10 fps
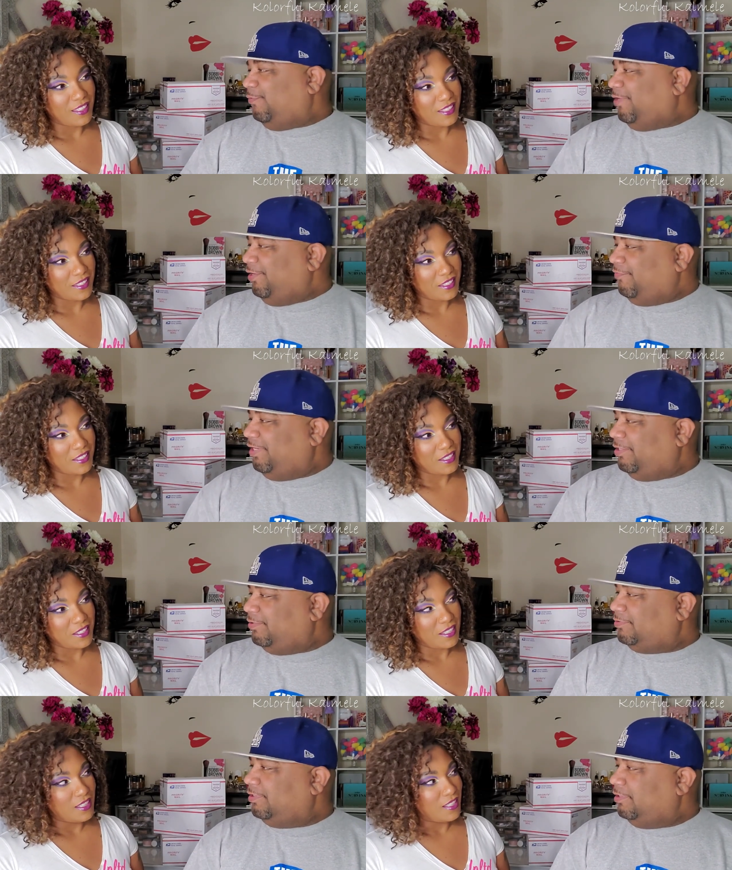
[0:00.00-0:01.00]
Speaker 1: in one of your
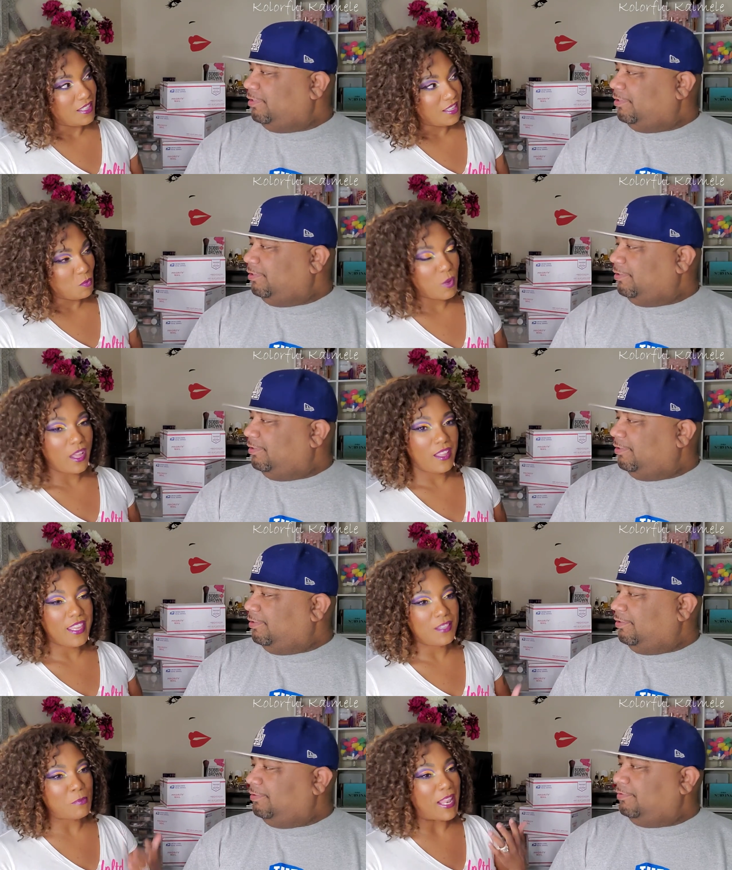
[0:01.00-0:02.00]
videos?
Speaker 2: Well,
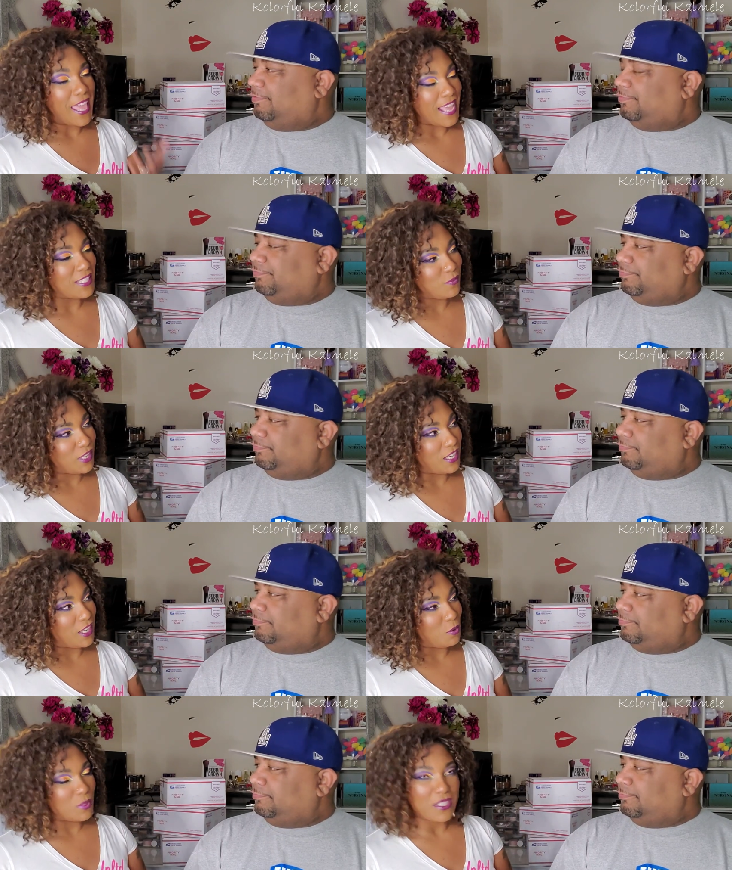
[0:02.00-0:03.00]
in my last
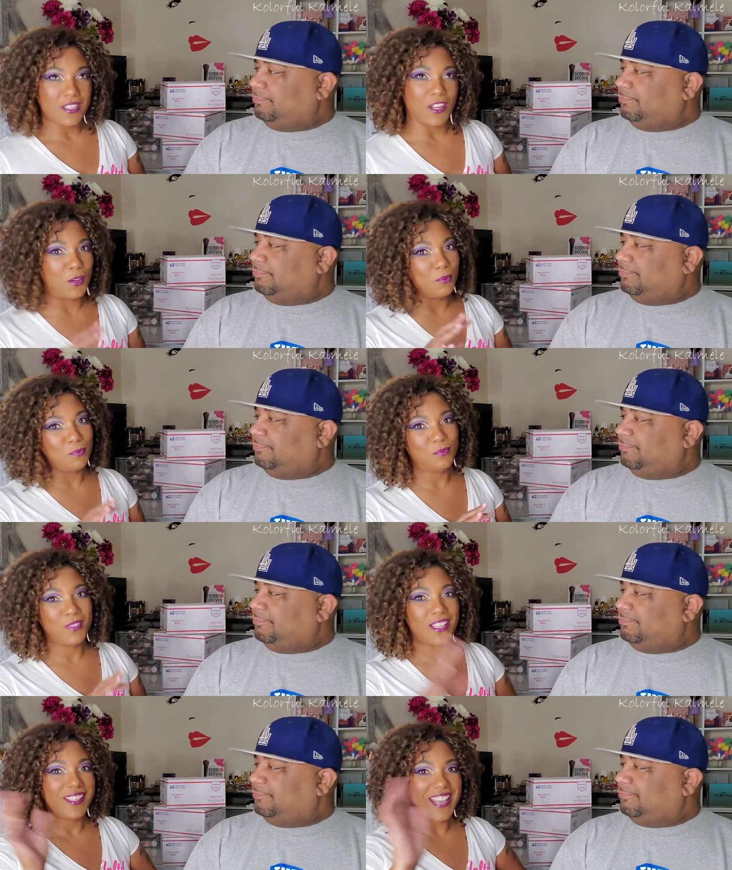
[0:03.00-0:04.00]
video, was it? No,
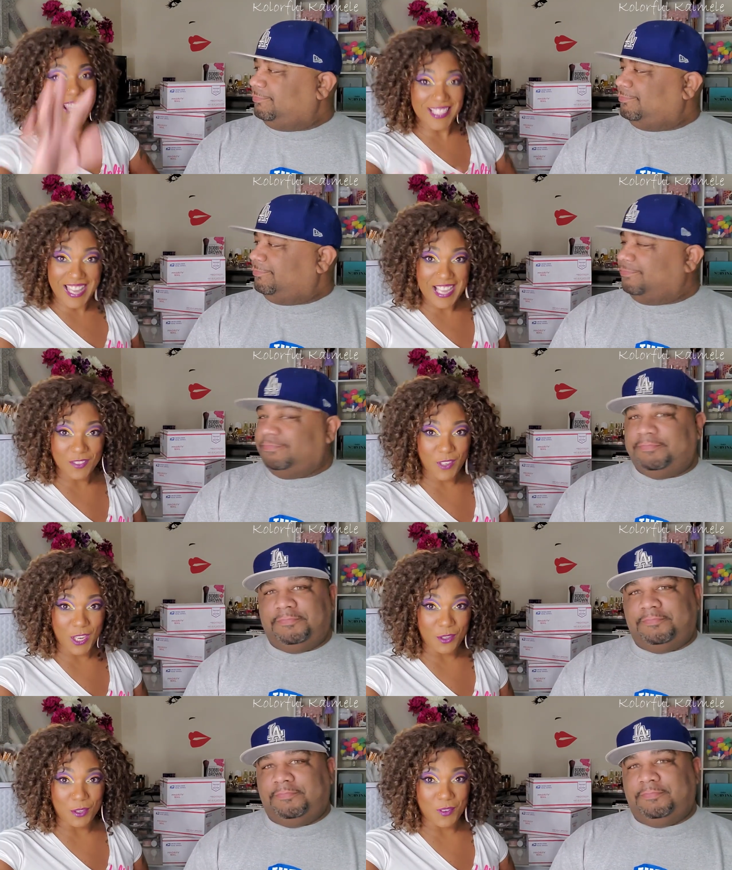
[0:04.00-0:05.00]
not the last
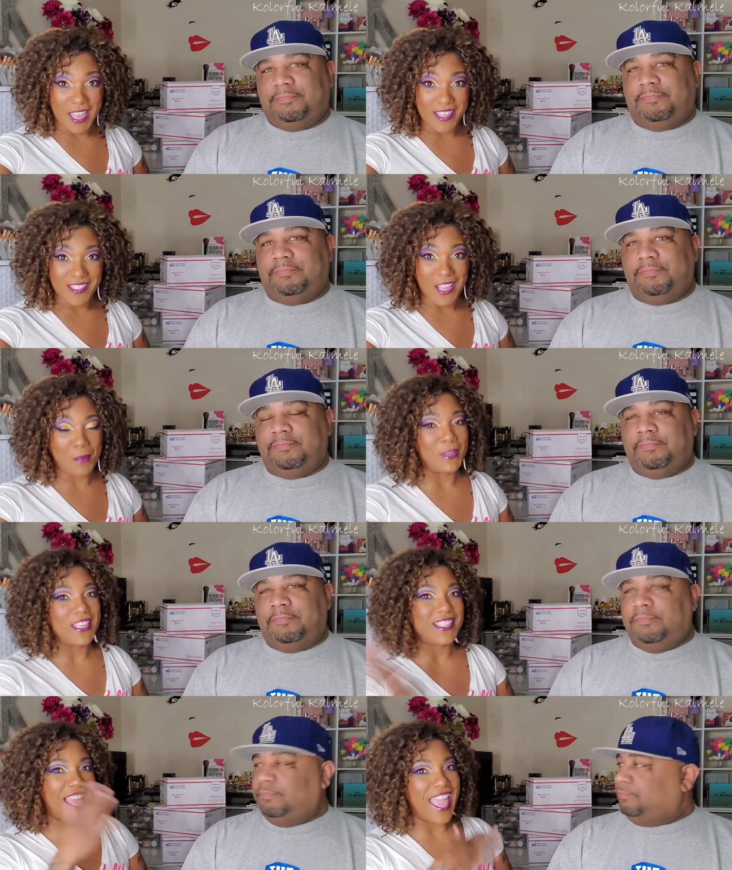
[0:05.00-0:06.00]
video you guys saw
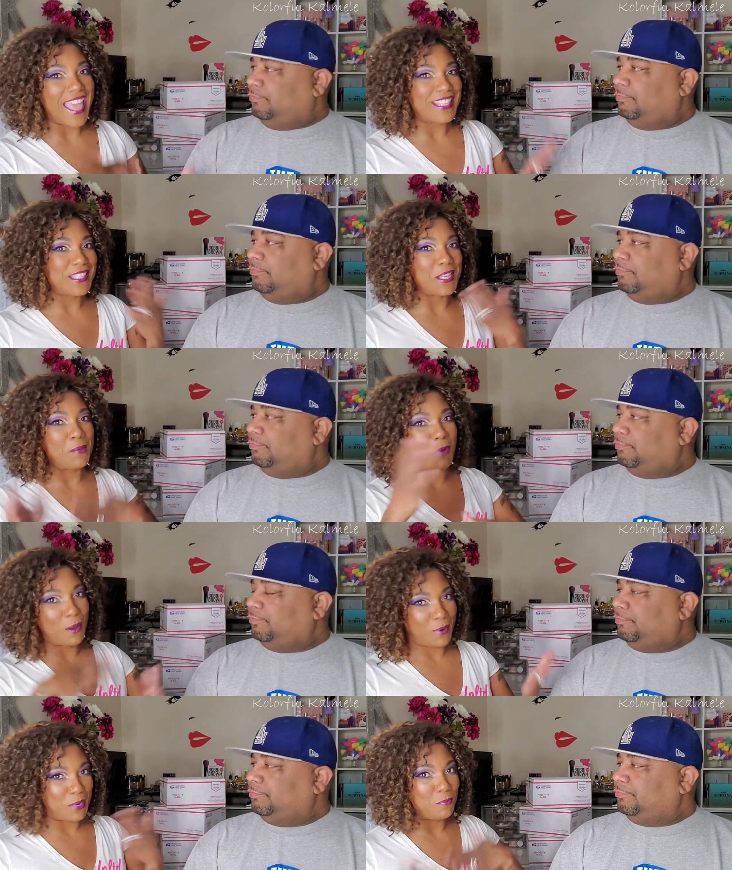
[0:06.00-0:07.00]
because I had some
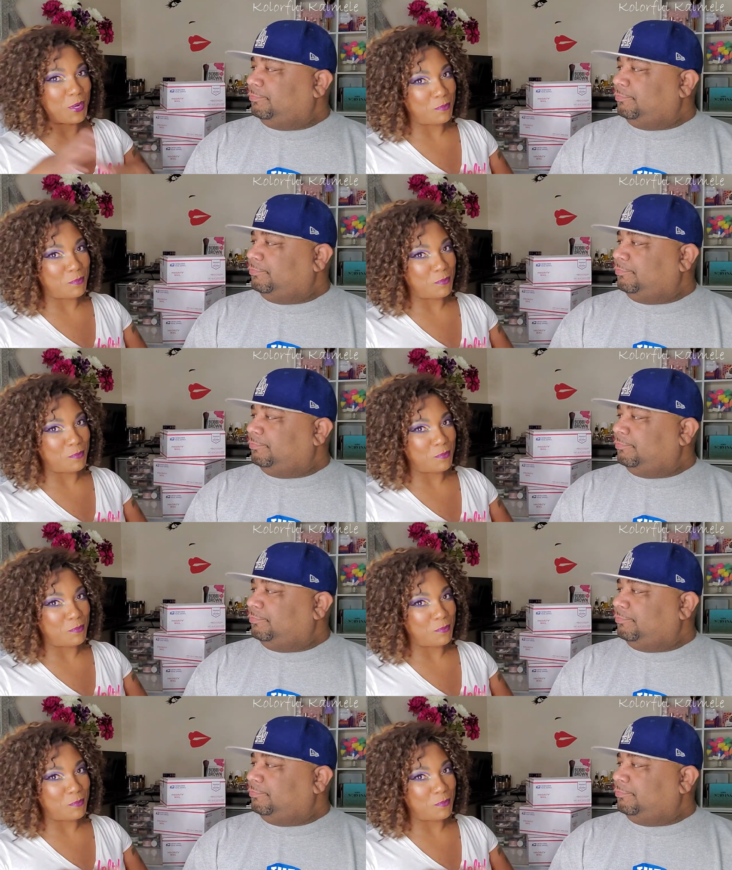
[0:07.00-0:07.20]
already pre